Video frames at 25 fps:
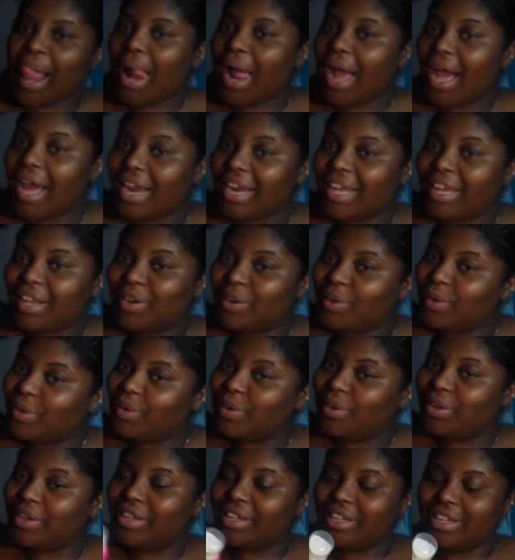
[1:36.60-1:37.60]
How they
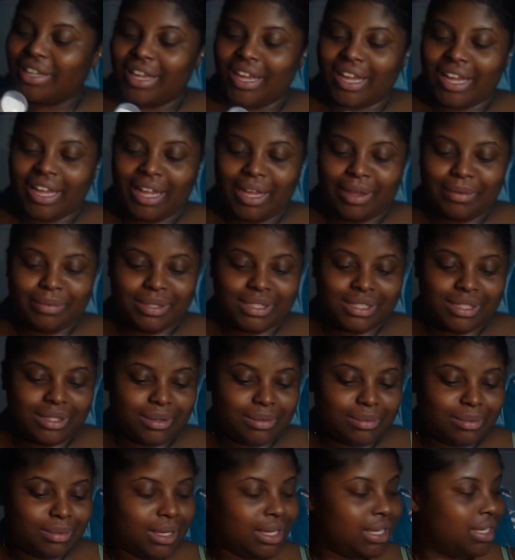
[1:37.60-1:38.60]
do it? I got me
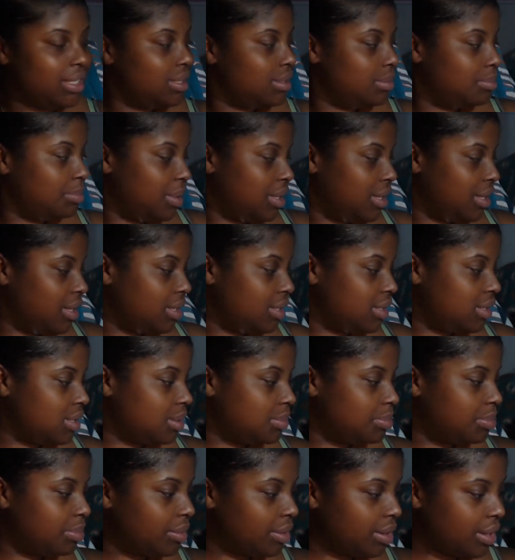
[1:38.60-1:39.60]
some lace bond
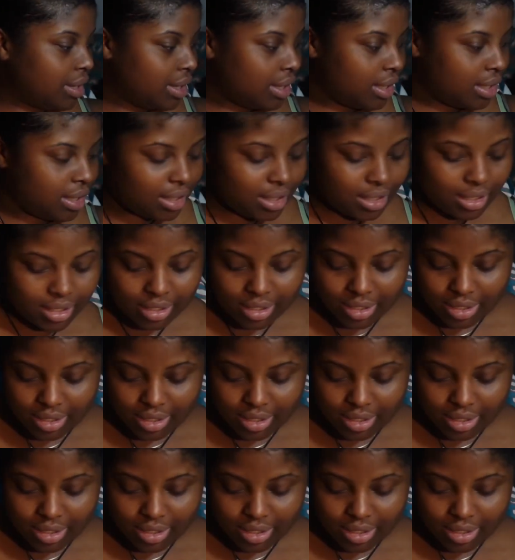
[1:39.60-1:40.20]
spray.